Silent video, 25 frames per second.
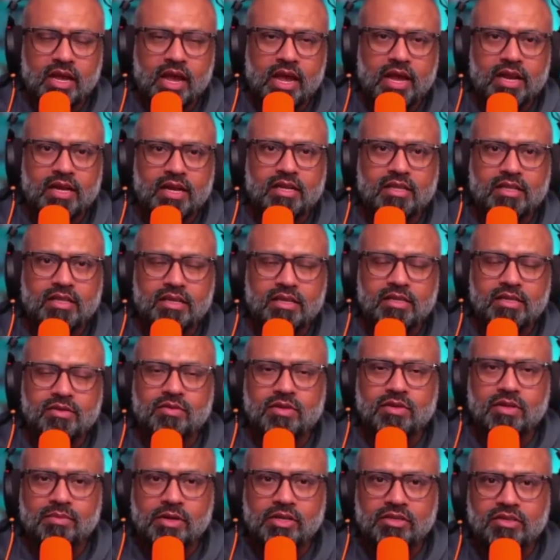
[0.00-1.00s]
and
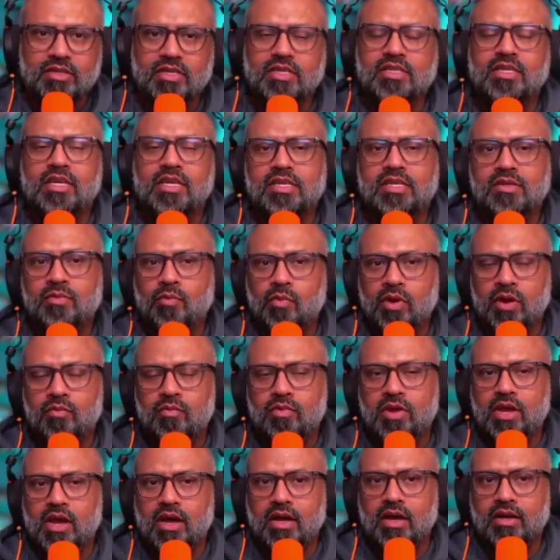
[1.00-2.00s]
these were the major success where
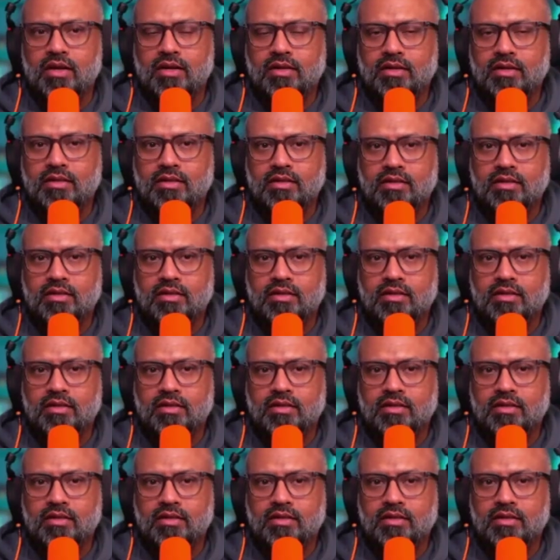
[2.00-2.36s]
we are.